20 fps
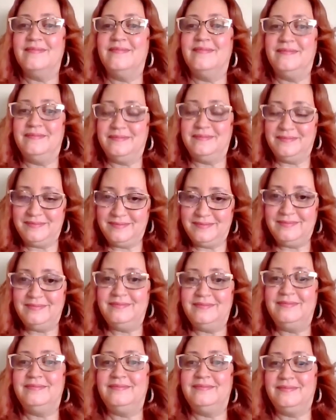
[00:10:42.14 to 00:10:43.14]

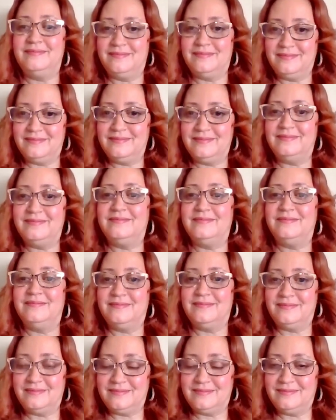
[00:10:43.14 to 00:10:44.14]

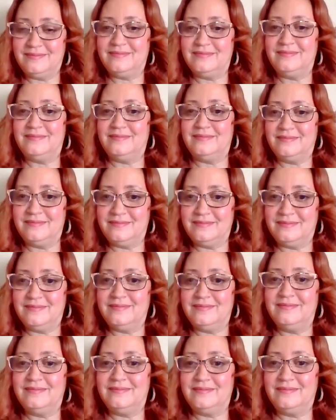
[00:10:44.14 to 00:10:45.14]

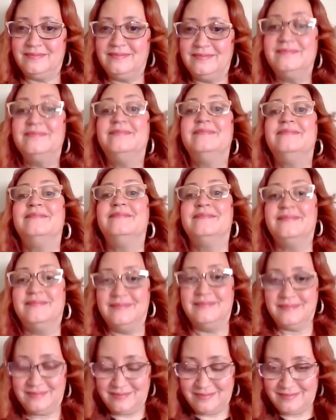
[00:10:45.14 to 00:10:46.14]

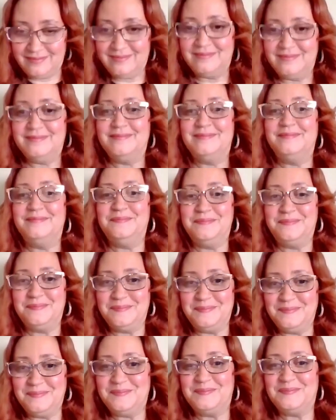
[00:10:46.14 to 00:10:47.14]

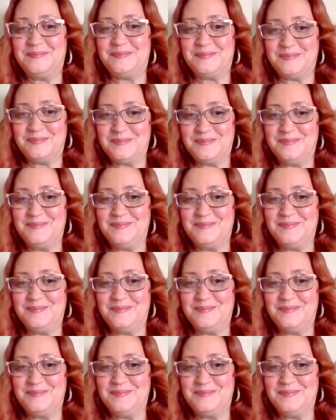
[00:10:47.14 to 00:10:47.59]
No words are spoken by the person on screen.